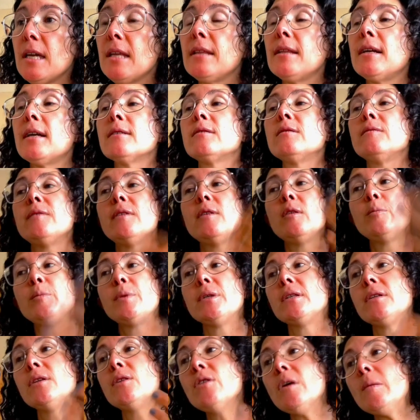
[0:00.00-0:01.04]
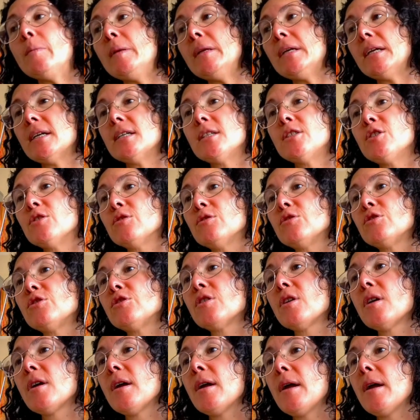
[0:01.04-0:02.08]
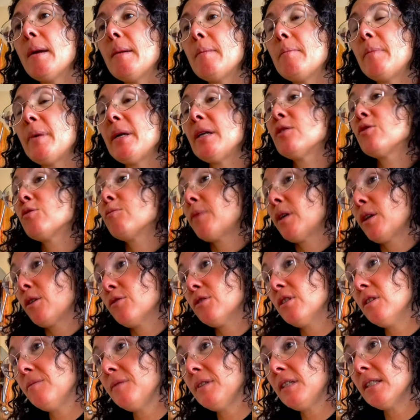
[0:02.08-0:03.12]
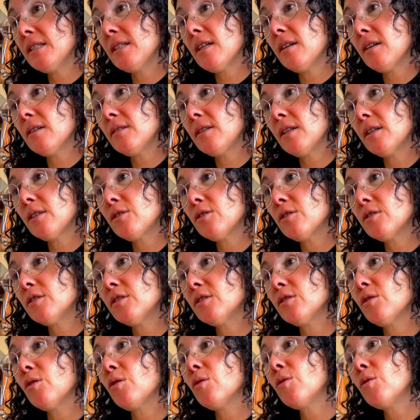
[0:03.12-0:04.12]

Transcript: They are developing new applications based on microservices architectures,